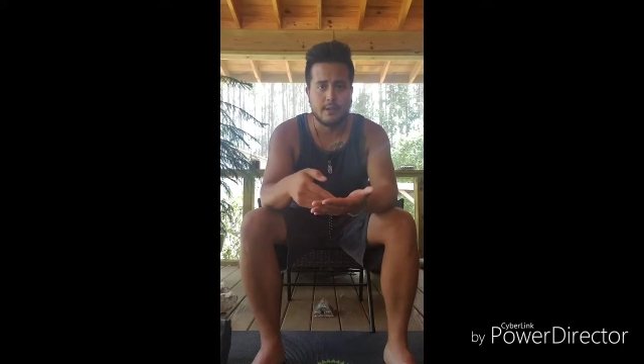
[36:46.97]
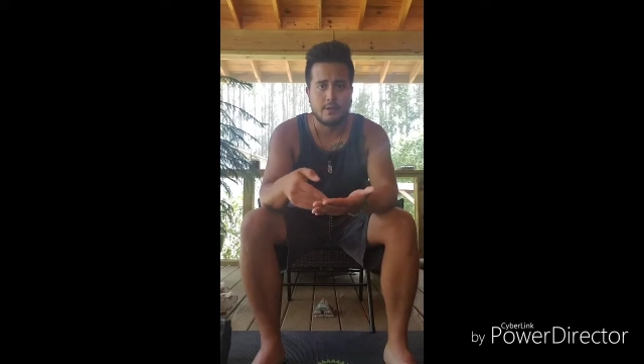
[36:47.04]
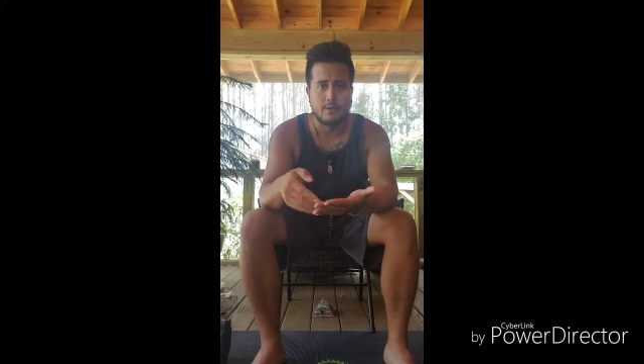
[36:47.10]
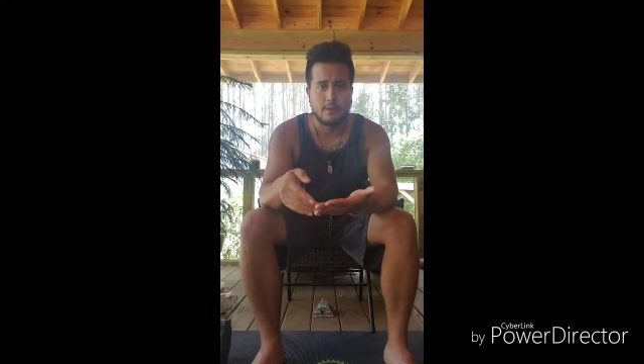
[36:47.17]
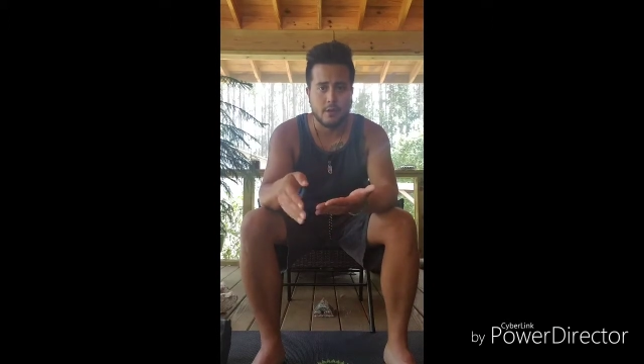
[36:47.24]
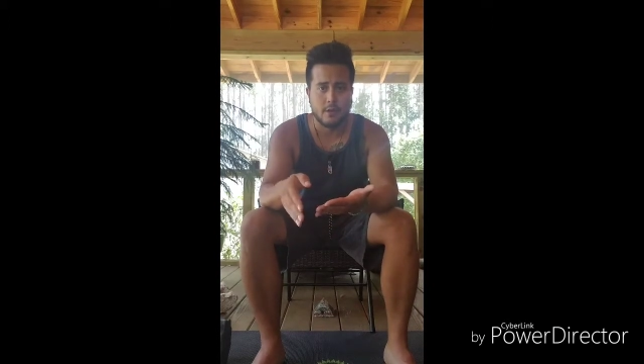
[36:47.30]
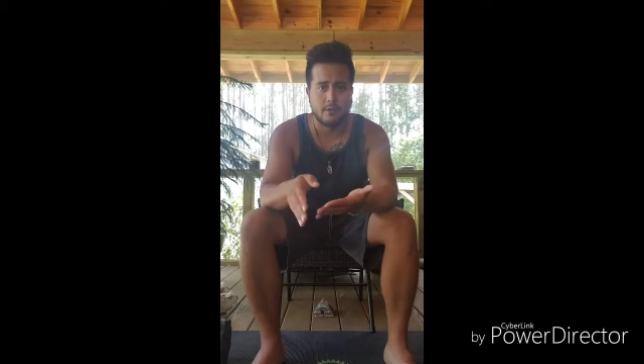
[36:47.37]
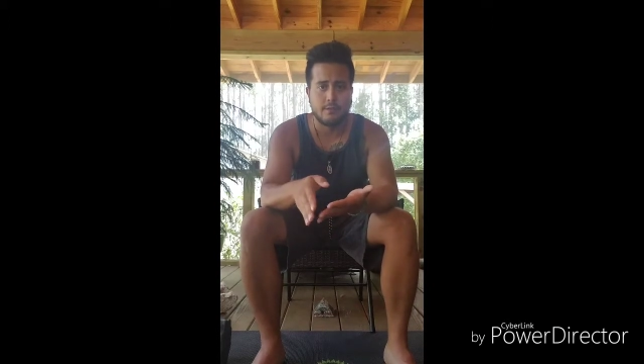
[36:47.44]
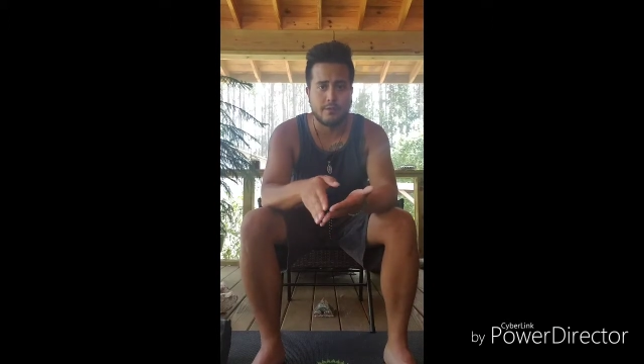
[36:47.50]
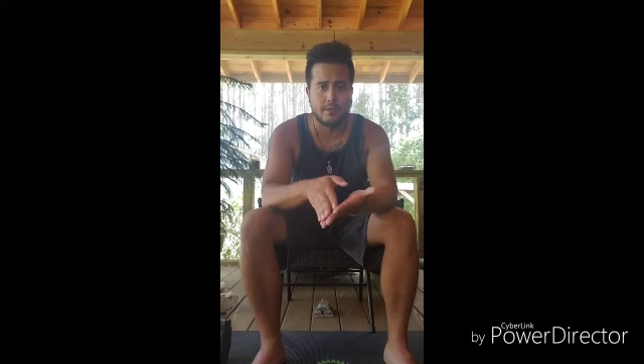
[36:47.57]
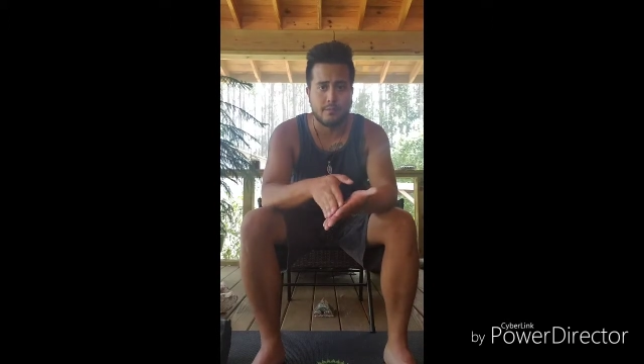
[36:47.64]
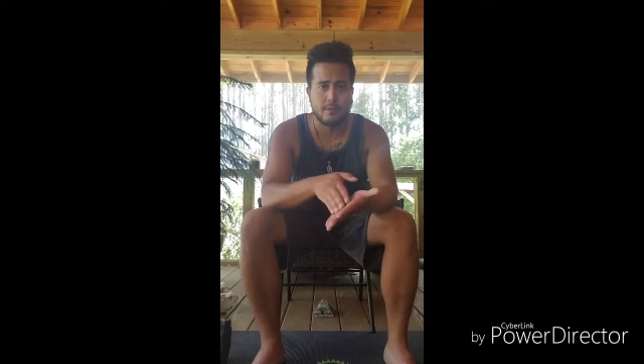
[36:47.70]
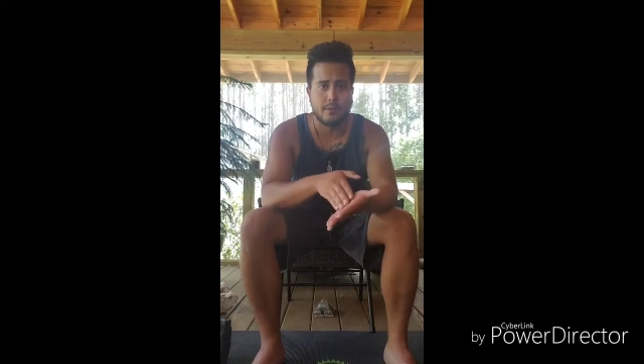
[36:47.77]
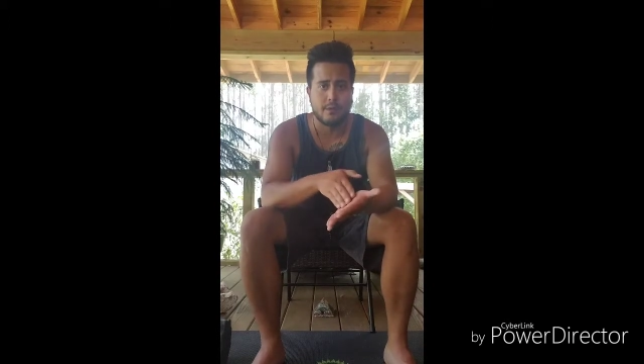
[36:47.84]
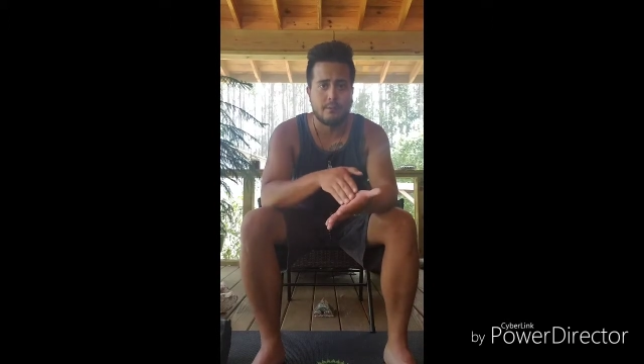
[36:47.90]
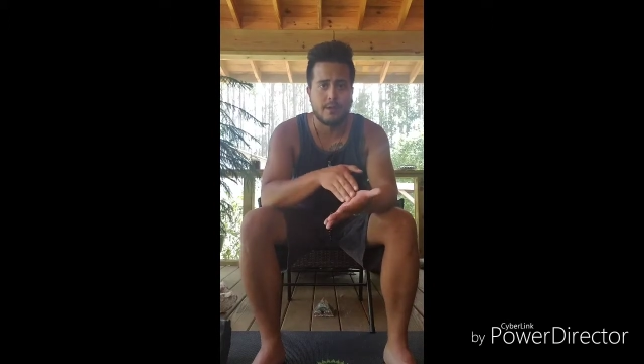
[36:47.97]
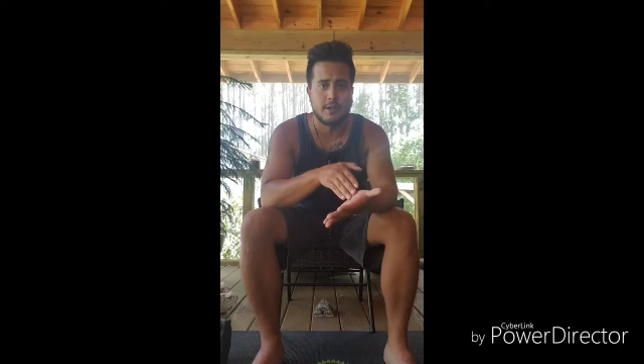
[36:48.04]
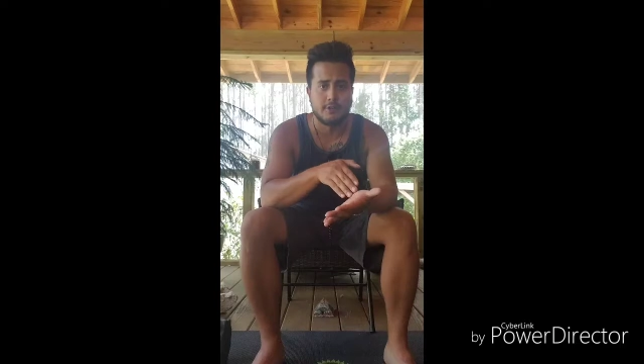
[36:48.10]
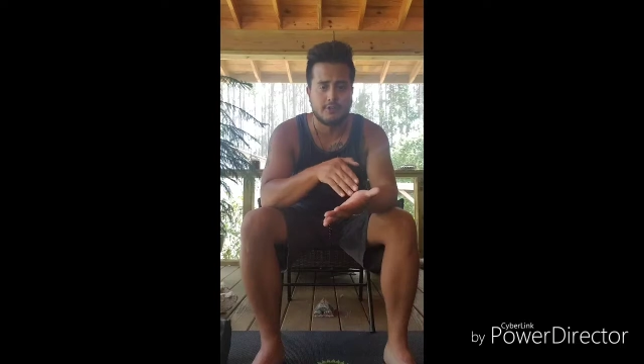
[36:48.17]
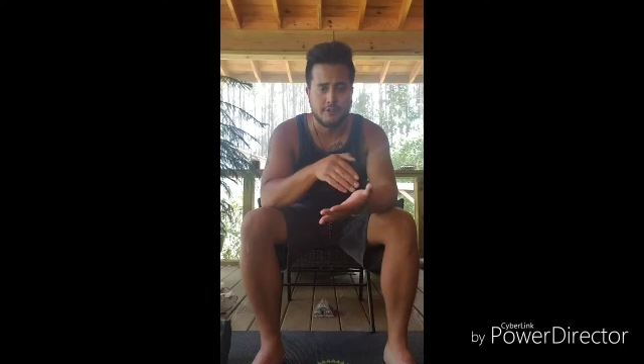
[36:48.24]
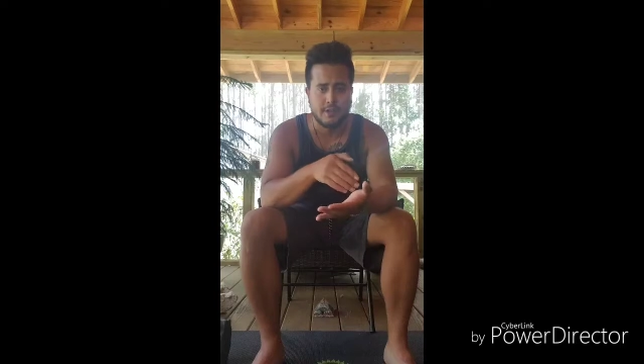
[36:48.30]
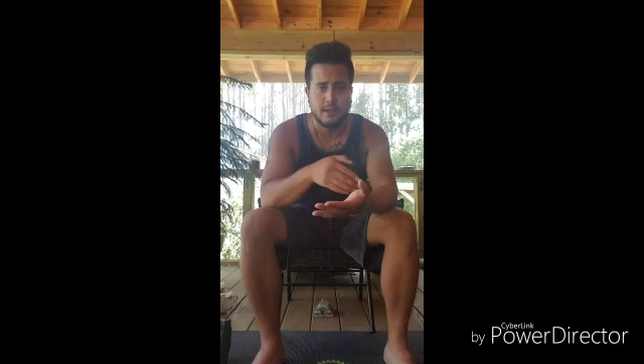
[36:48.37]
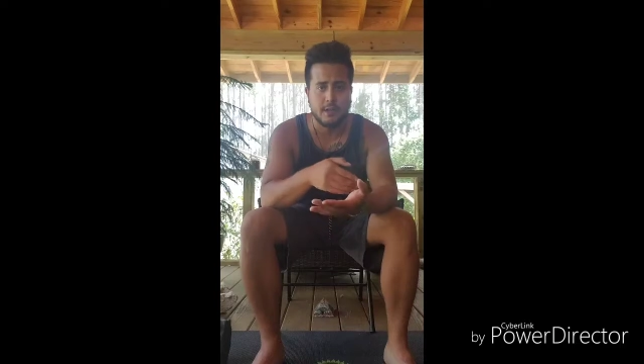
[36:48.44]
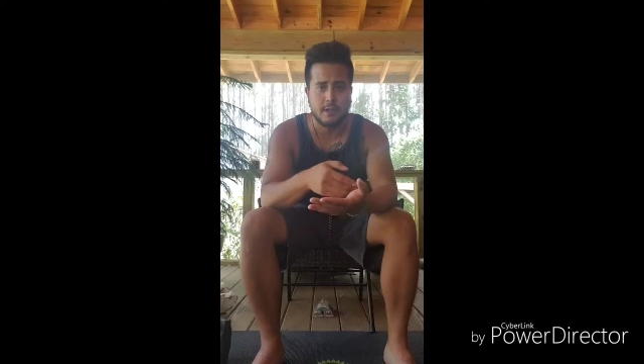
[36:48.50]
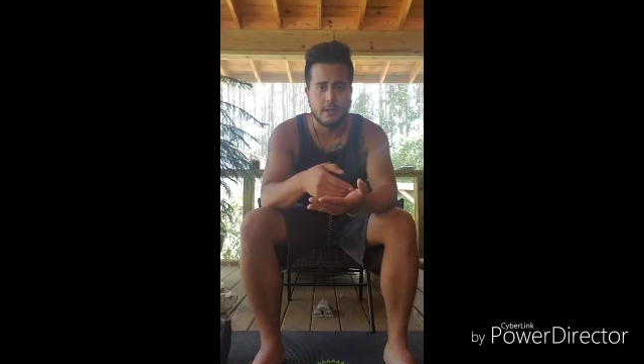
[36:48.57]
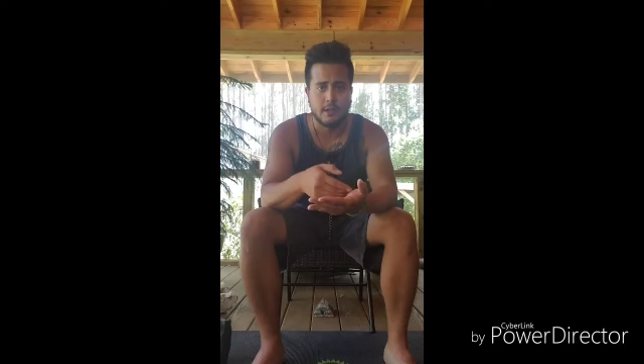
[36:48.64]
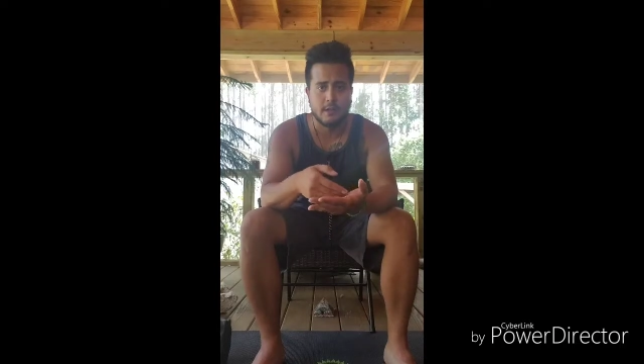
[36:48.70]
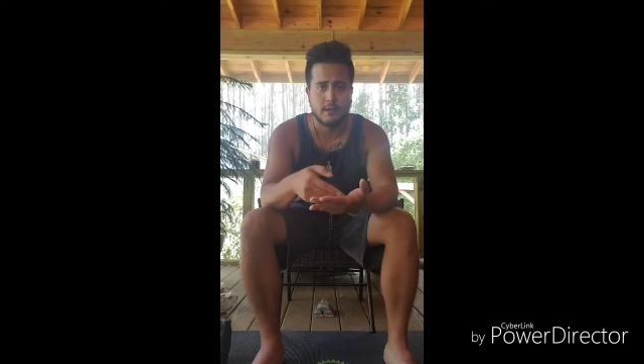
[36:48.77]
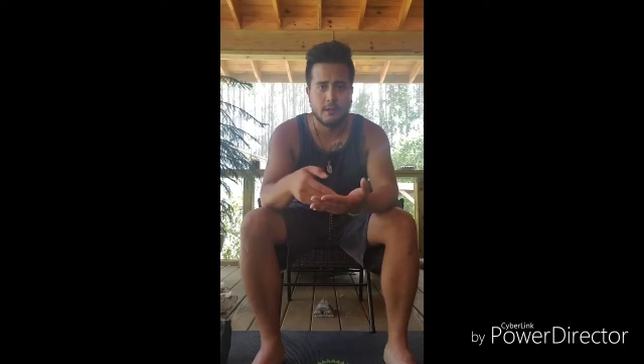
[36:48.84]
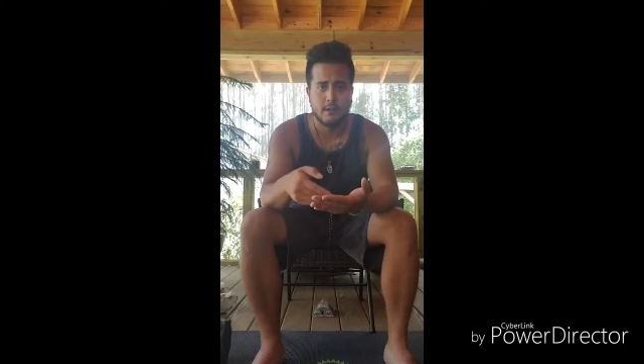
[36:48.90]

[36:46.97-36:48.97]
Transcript: your nerves can pretty much take.